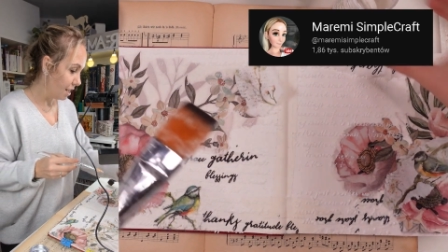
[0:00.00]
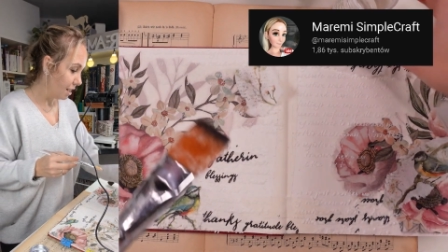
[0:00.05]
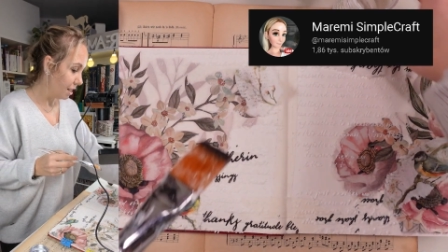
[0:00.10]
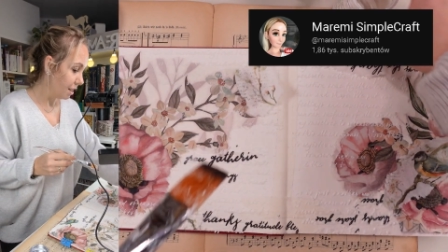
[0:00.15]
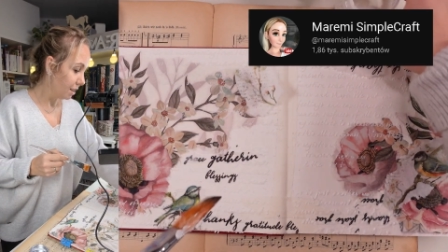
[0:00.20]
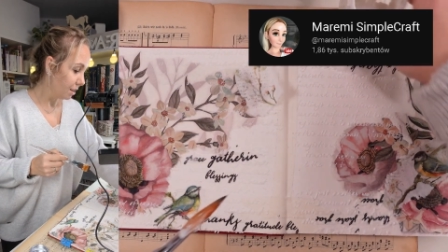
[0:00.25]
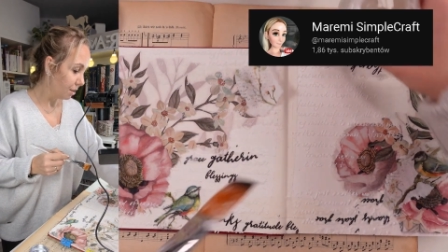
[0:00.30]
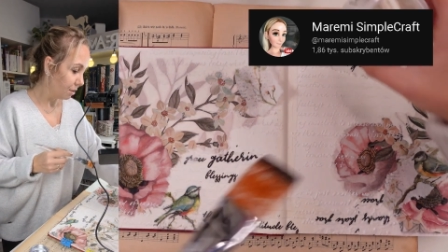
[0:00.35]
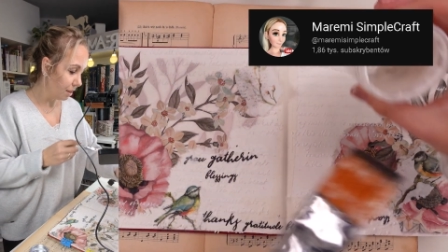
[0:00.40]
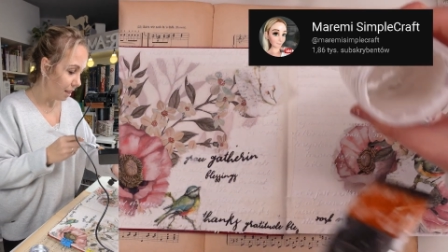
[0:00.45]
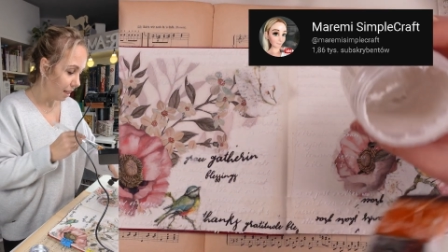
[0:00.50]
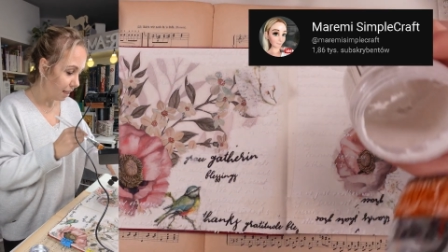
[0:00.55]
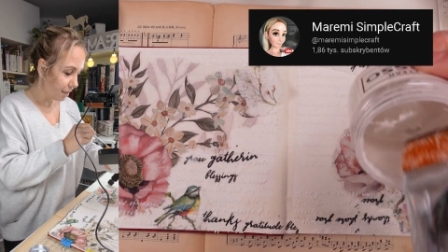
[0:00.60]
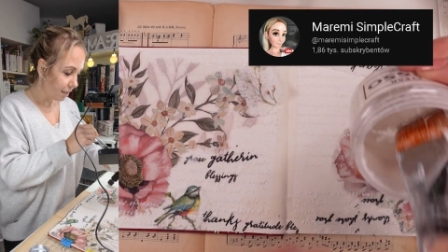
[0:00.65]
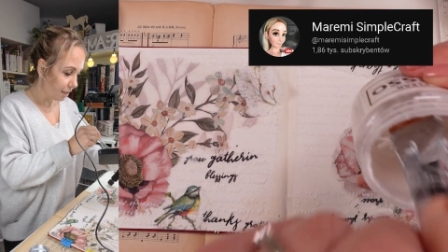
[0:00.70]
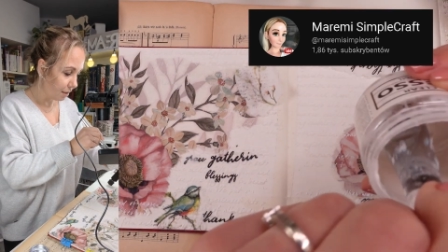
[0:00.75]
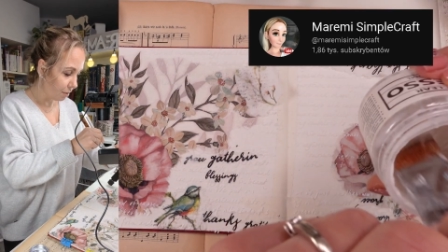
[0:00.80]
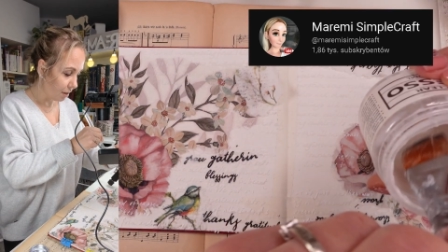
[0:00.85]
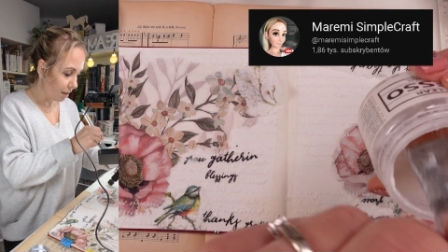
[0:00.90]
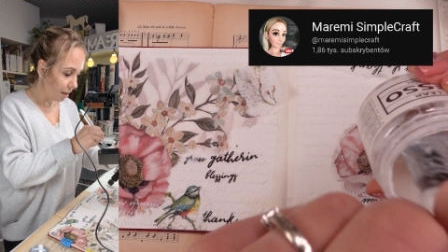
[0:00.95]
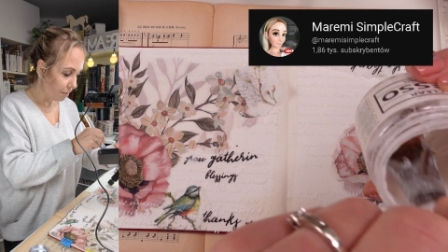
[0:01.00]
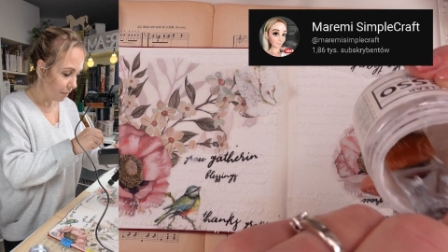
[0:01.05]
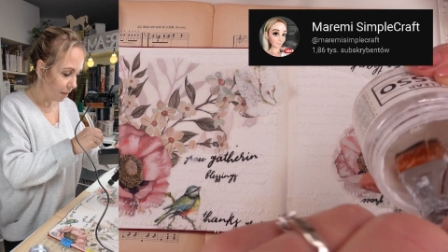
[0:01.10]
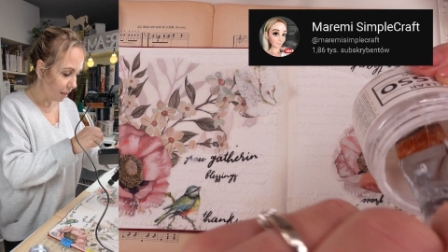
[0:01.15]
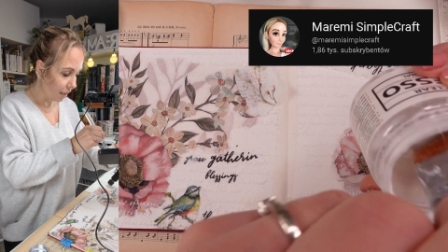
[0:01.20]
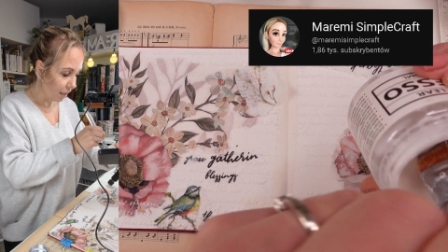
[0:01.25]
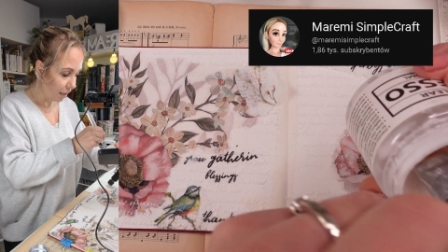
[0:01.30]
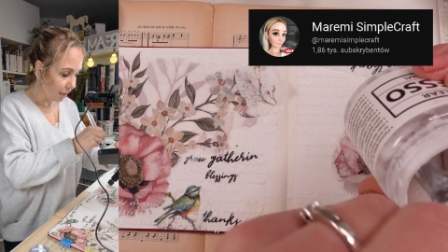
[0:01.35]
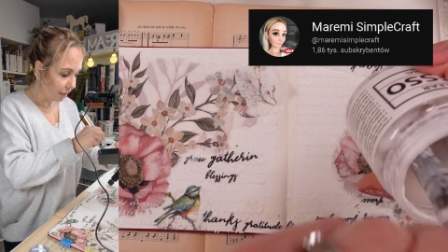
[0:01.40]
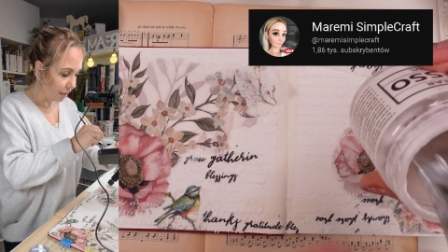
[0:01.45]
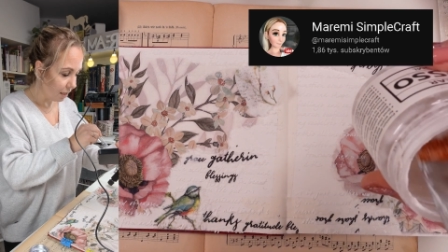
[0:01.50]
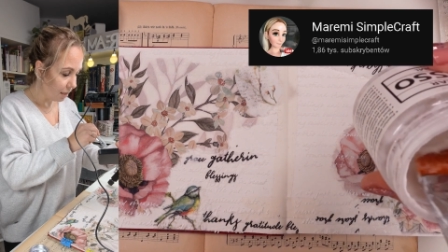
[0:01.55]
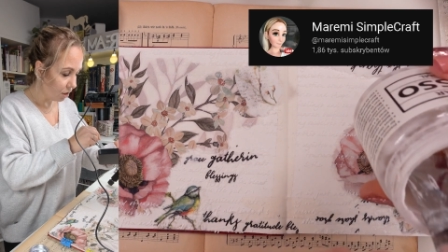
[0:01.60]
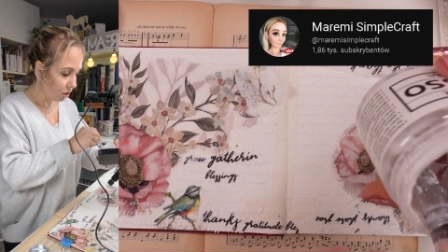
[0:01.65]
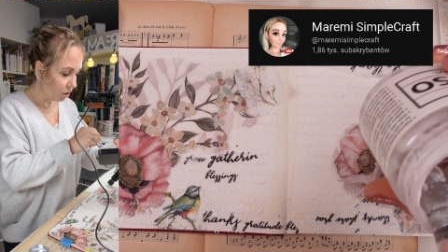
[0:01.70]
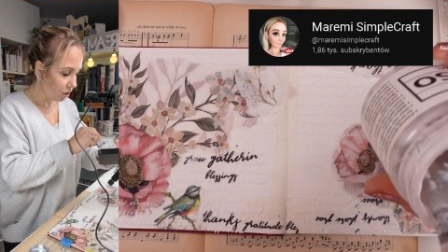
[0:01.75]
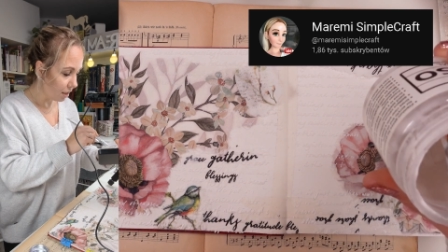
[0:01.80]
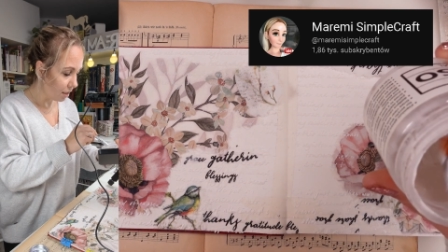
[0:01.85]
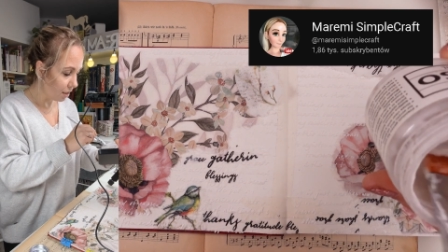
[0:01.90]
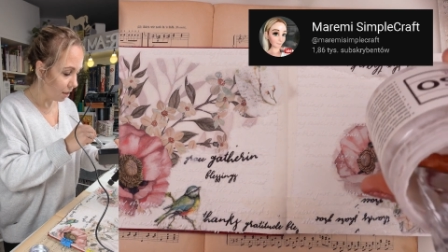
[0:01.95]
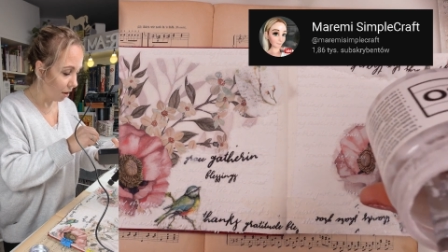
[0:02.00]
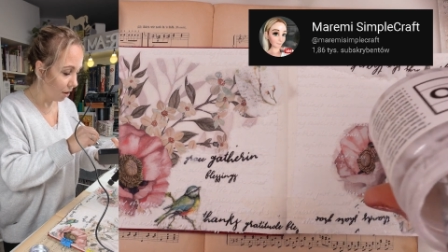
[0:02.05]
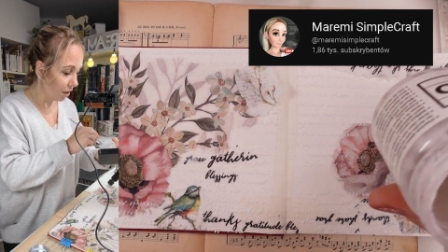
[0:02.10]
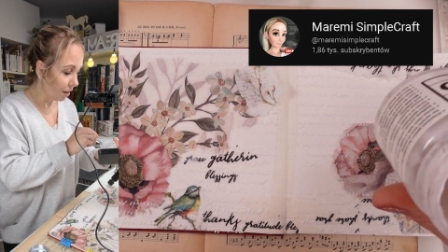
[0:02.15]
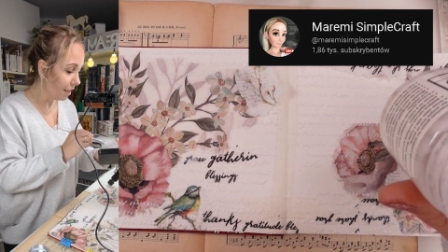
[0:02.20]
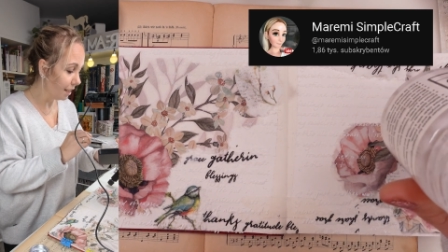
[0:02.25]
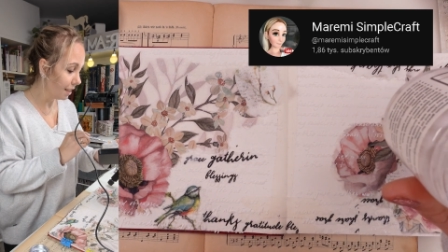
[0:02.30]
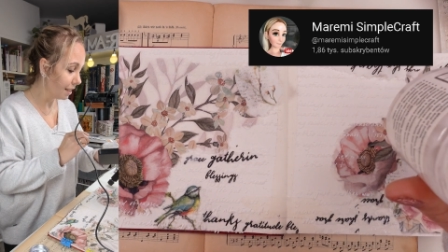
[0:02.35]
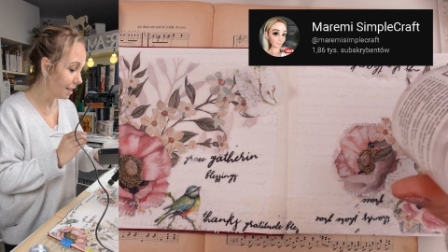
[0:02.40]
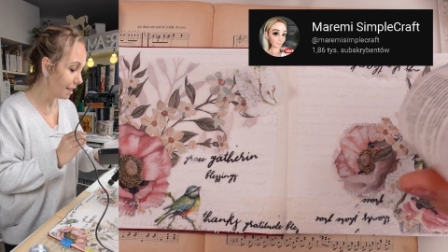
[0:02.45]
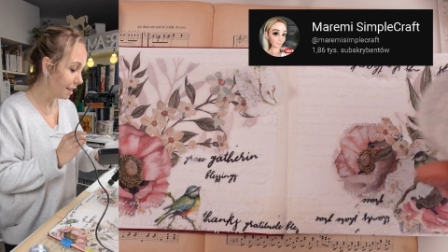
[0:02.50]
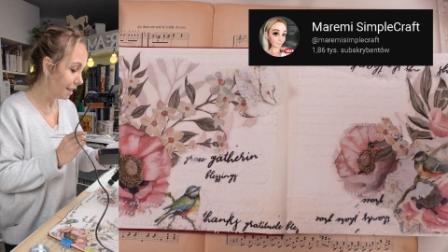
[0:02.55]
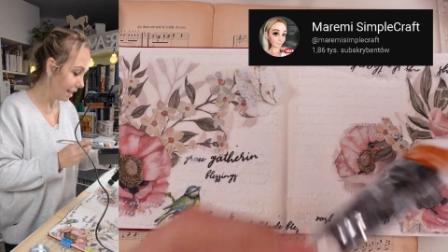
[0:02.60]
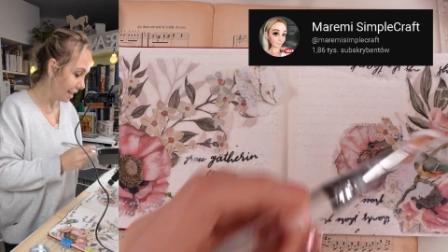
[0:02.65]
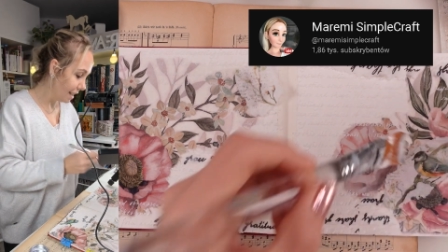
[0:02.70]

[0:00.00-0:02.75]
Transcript: So that's what I'm thinking. This gesso is